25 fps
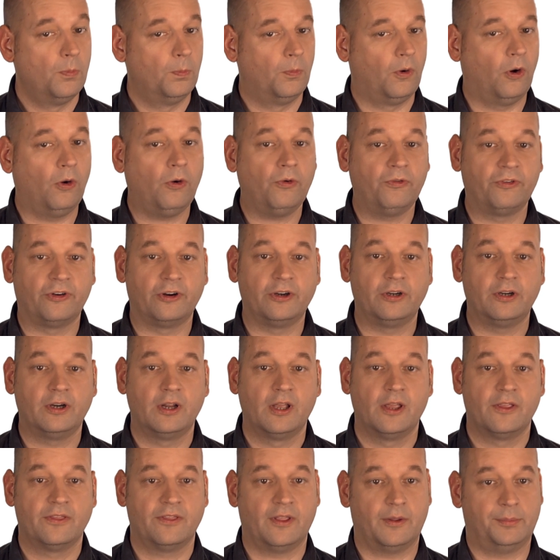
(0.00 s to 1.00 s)
Moreover,
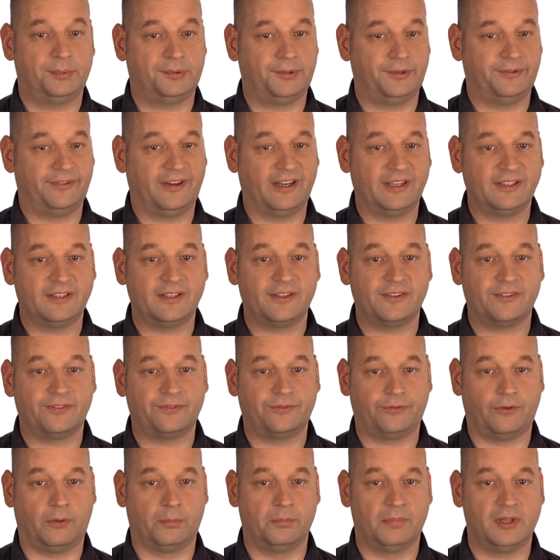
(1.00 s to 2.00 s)
they prevent us
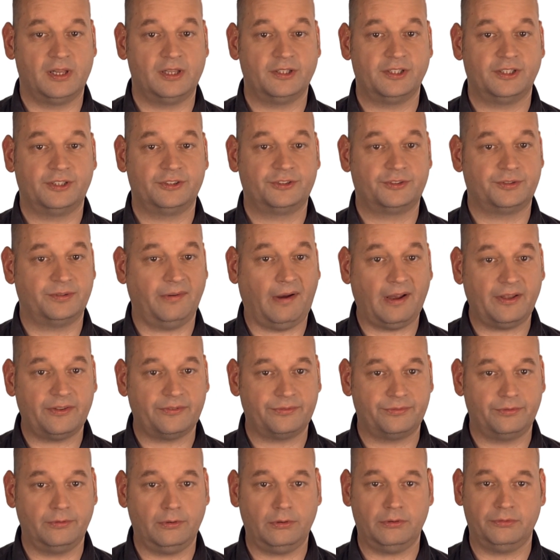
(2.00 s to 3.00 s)
from building
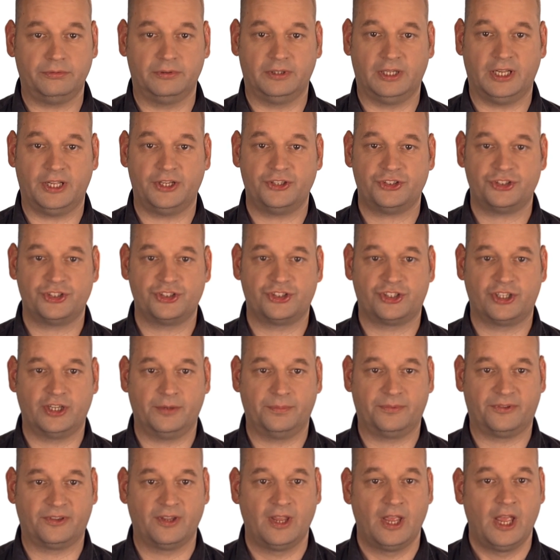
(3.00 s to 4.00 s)
trustful
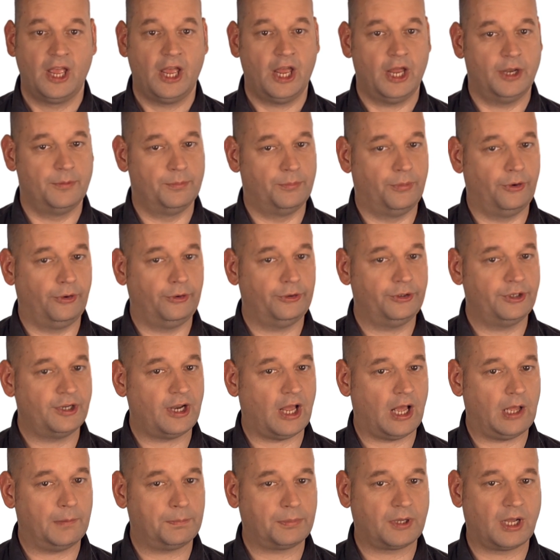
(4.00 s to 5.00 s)
relationships and burden
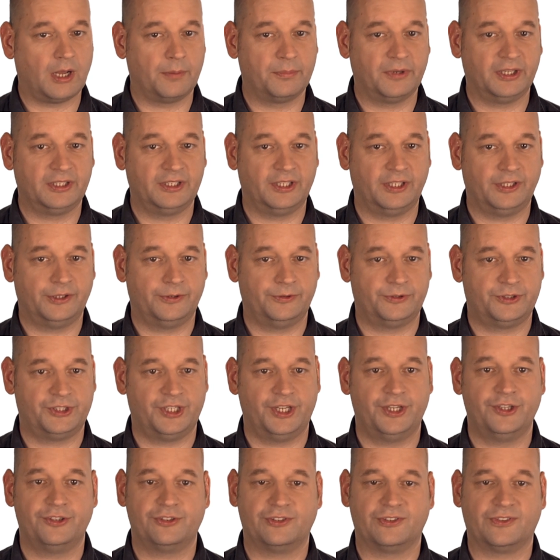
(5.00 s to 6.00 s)
upcoming
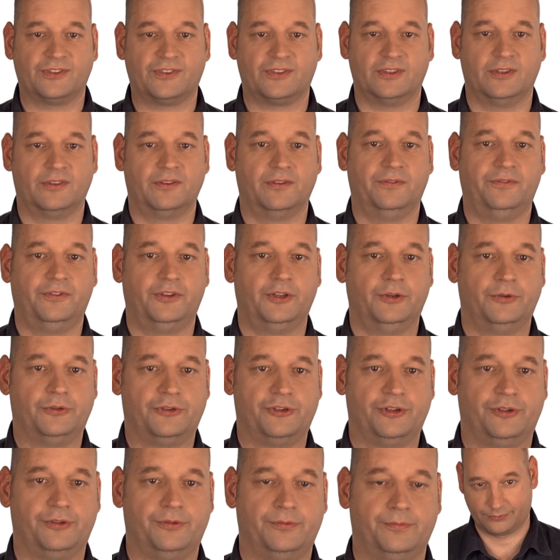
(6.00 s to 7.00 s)
negotiations in the
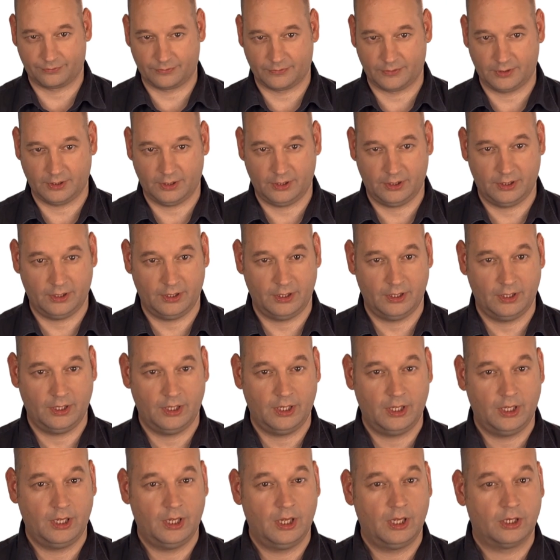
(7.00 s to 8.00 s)
future.
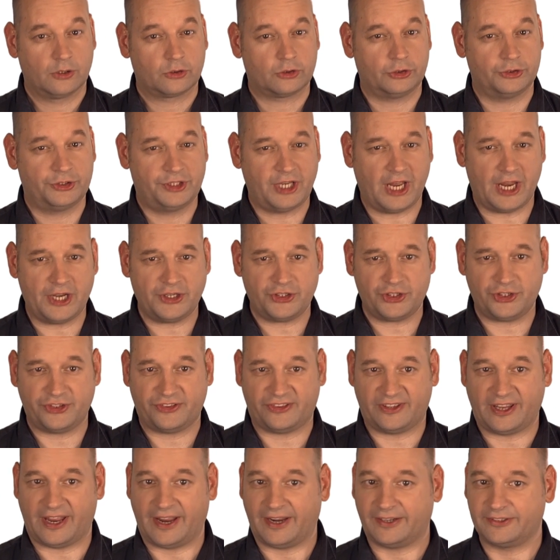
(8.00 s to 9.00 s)
Contentious
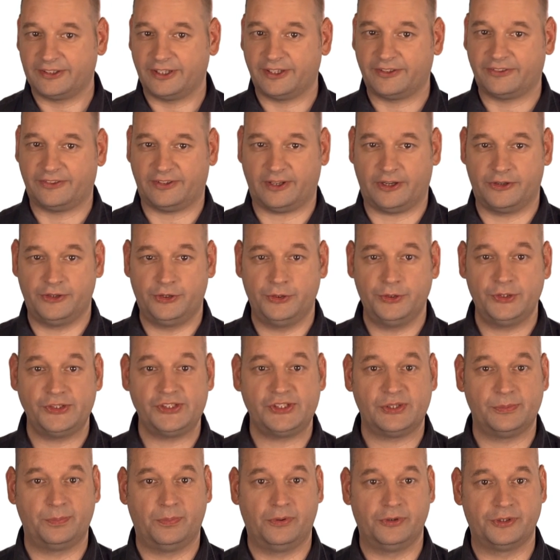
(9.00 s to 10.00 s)
tactics are
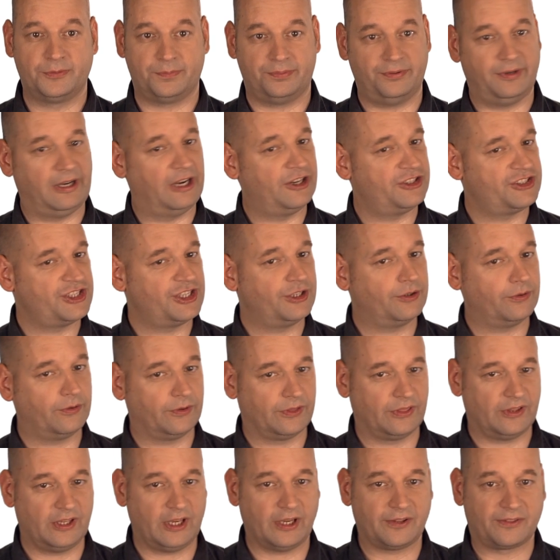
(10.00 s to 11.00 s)
used to put pressure
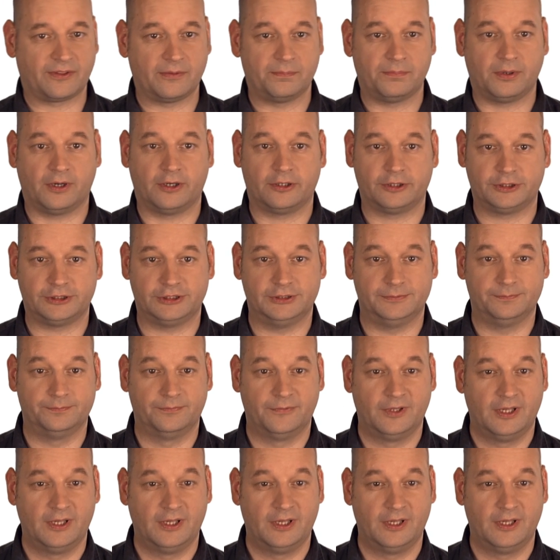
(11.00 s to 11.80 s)
on the other party.